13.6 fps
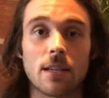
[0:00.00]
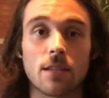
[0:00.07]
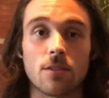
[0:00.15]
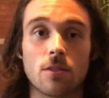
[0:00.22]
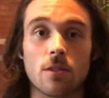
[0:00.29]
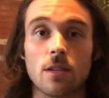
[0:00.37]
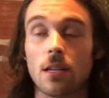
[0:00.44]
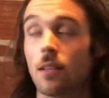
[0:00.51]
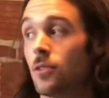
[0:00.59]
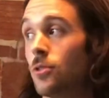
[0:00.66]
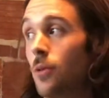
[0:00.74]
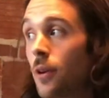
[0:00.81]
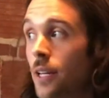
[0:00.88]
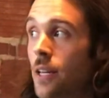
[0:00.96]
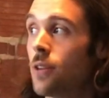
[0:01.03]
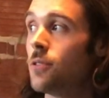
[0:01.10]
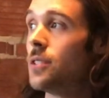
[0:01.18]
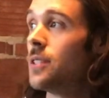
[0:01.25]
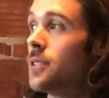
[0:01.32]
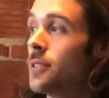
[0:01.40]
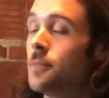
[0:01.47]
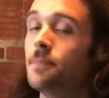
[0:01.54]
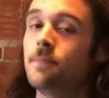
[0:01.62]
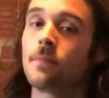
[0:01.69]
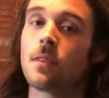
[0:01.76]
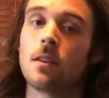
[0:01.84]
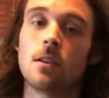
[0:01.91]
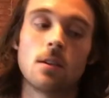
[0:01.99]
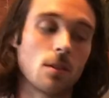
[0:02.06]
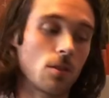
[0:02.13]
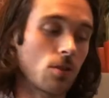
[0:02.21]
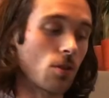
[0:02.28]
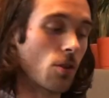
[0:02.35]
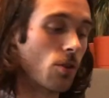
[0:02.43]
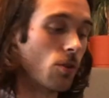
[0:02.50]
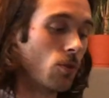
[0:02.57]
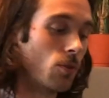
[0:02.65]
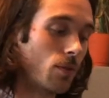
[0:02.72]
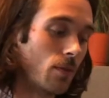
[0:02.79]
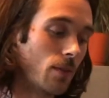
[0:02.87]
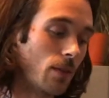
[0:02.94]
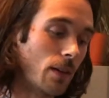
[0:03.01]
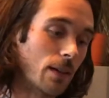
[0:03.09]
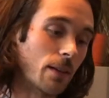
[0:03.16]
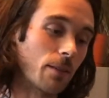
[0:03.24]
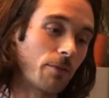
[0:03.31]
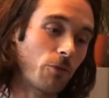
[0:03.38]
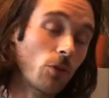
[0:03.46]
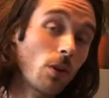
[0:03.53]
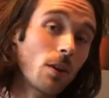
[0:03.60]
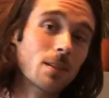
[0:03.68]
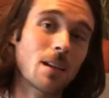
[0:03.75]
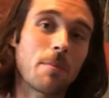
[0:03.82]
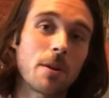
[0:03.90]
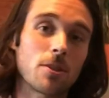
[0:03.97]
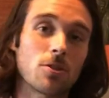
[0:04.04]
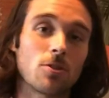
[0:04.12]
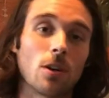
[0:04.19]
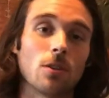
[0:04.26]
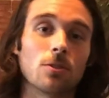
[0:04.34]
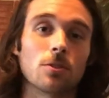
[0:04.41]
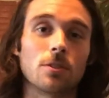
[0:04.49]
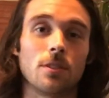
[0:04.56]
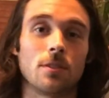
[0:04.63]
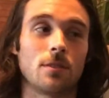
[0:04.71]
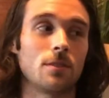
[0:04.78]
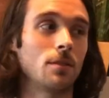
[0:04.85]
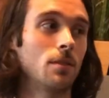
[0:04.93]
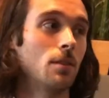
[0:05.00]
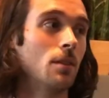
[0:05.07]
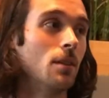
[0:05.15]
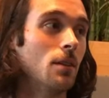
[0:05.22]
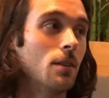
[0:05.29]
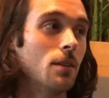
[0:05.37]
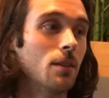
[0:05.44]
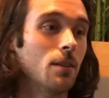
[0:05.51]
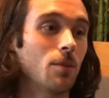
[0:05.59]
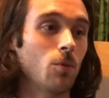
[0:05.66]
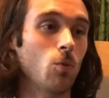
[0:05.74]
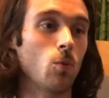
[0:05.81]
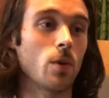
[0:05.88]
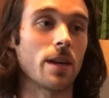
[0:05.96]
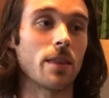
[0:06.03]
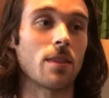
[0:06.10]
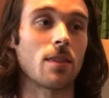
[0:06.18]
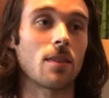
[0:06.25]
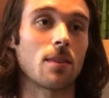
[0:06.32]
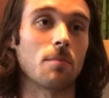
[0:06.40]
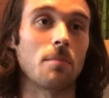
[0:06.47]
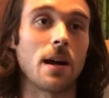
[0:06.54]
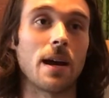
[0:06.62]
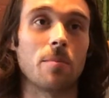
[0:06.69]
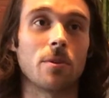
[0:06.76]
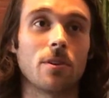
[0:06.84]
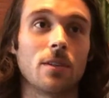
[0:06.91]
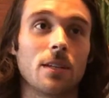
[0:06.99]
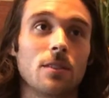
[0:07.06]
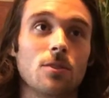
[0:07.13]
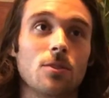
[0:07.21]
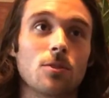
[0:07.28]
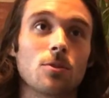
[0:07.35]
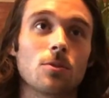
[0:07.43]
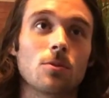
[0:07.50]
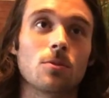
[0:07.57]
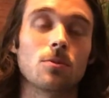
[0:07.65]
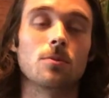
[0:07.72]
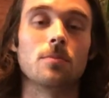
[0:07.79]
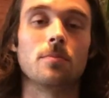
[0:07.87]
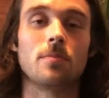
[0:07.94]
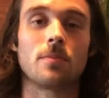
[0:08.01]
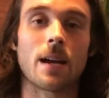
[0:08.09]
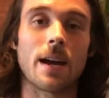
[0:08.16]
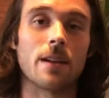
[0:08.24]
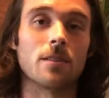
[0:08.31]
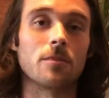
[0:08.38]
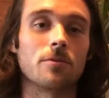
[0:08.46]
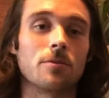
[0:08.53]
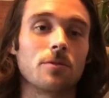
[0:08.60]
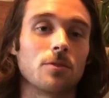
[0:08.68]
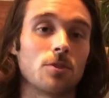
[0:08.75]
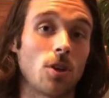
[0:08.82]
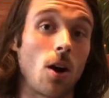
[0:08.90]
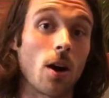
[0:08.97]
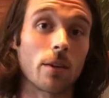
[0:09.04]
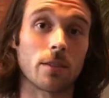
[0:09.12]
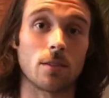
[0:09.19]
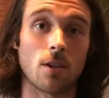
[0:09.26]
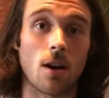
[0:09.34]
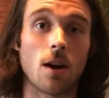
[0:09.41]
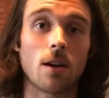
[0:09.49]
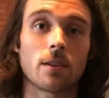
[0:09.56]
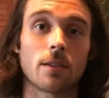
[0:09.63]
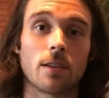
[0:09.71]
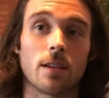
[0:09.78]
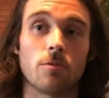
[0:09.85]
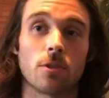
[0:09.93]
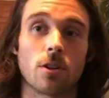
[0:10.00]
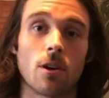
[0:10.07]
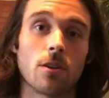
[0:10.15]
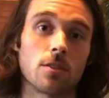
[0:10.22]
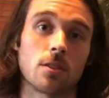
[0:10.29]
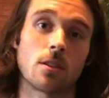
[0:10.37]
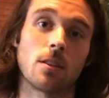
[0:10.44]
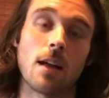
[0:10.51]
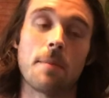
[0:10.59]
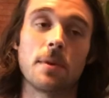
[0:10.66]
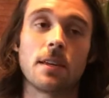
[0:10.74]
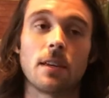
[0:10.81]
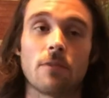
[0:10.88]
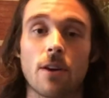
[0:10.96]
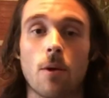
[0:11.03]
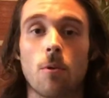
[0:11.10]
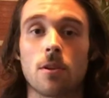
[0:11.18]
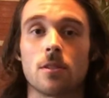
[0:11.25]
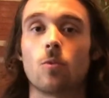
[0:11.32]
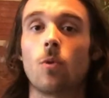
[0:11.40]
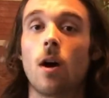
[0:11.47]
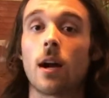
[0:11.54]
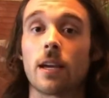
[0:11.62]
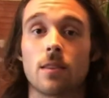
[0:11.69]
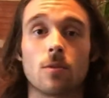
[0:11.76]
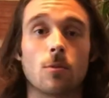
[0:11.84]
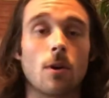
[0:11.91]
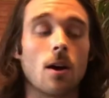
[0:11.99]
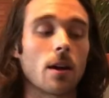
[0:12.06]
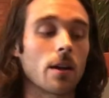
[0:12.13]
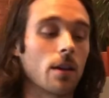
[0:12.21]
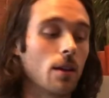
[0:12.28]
and to our ecosystem. So for a long time I struggled with my ability to kind of talk the talk in regards to climate if I wasn't walking the walk